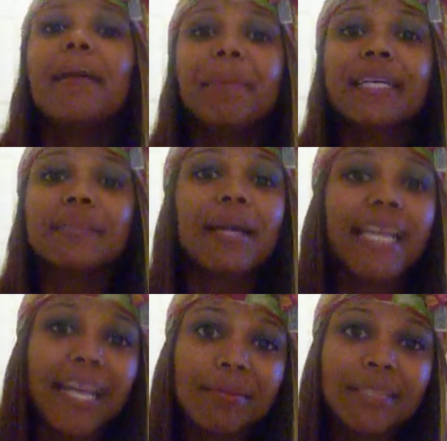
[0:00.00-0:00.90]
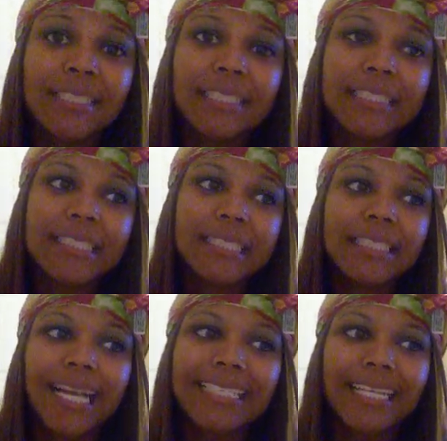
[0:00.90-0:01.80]
because my camera
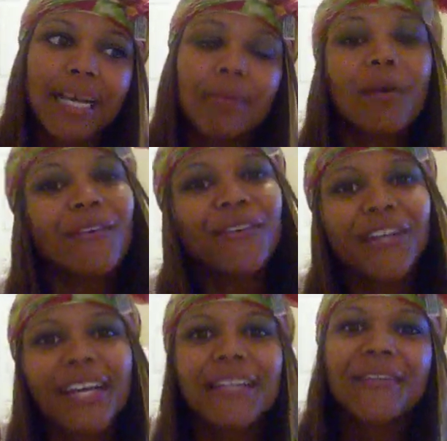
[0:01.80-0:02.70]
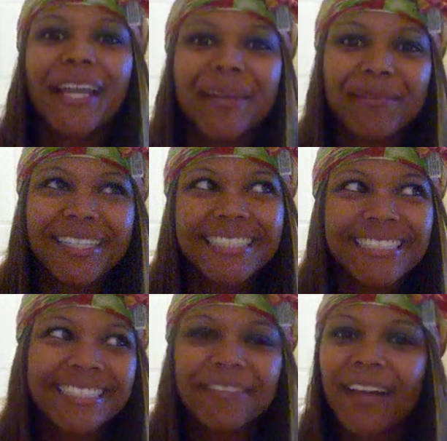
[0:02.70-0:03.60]
sucks up. Oh, got in the camera,
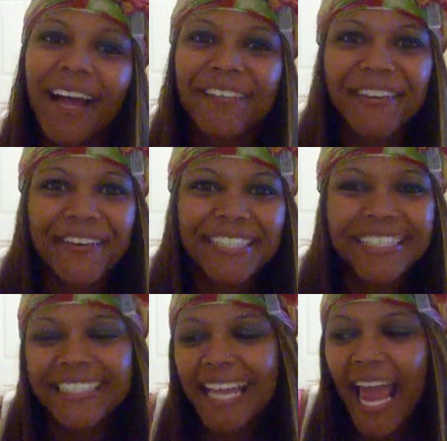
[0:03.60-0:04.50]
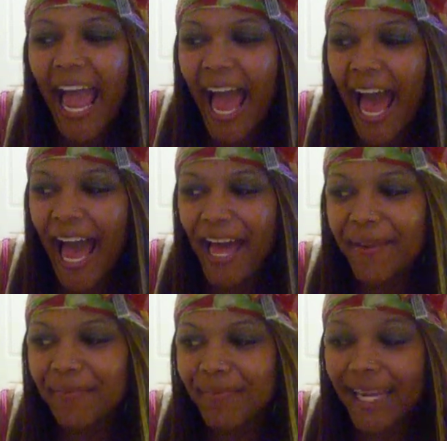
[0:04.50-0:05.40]
if y'all haven't noticed.
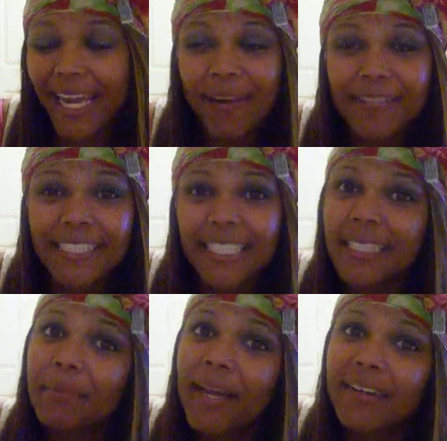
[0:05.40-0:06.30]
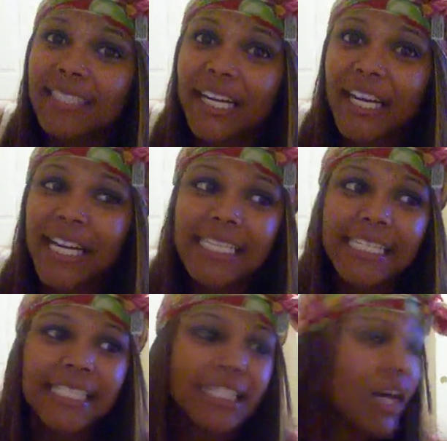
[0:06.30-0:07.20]
Um, my camera sucks up batteries like
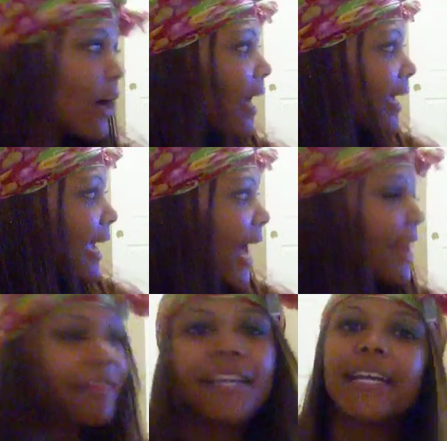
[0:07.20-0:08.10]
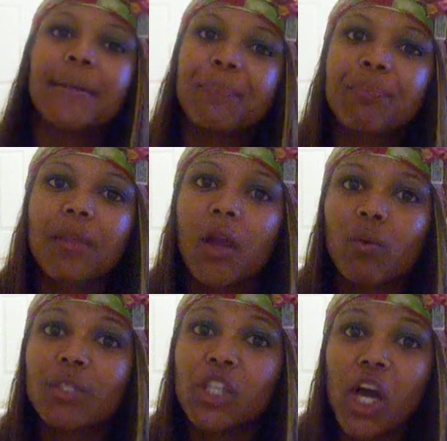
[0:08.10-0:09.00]
crazy, so I got the
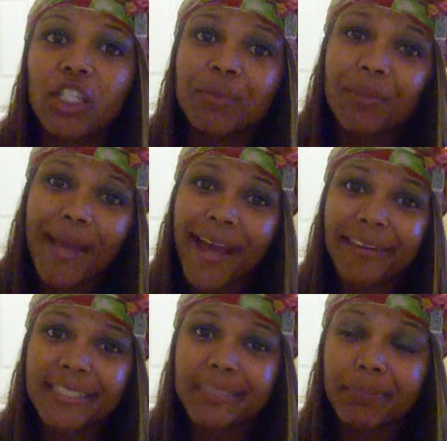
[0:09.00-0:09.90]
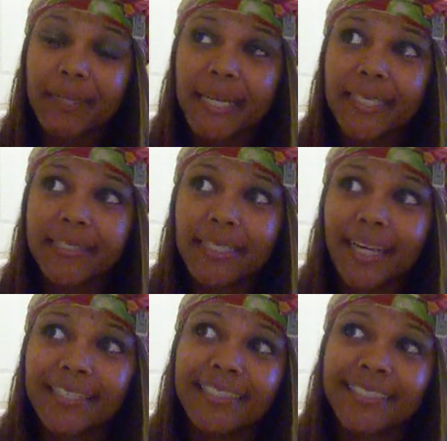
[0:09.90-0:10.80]
rechargeable batteries, but
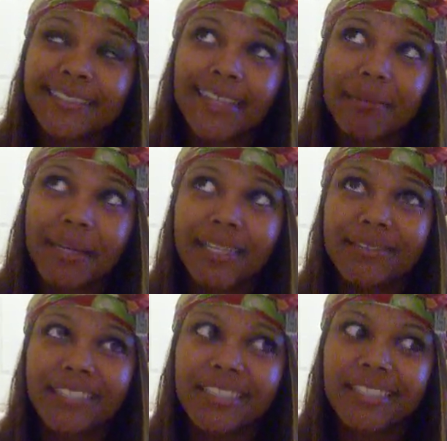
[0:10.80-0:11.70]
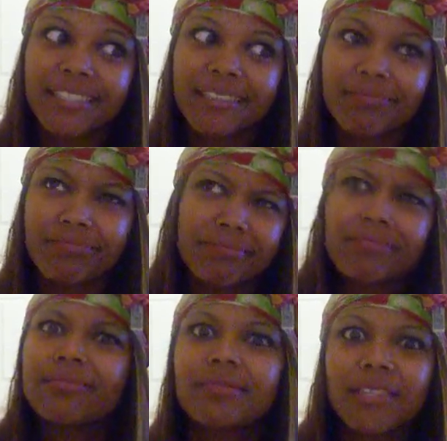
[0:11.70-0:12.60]
I did not buy the recharger.
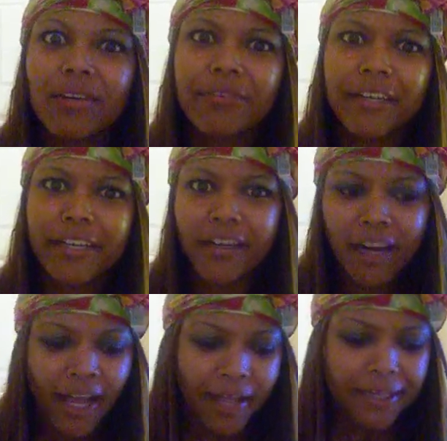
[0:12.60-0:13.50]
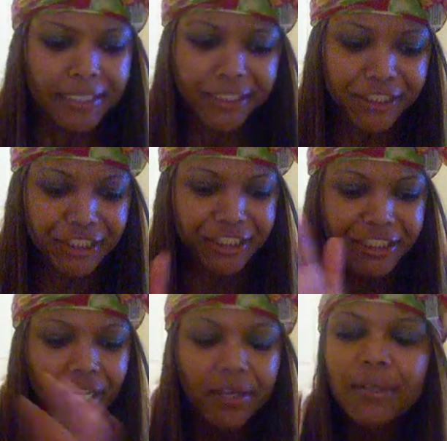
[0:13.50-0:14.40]
Go figure.
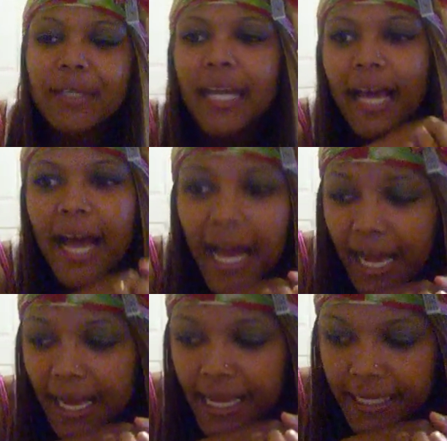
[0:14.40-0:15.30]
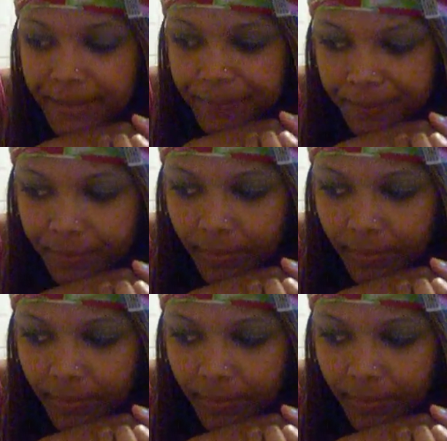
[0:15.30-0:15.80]
So, um,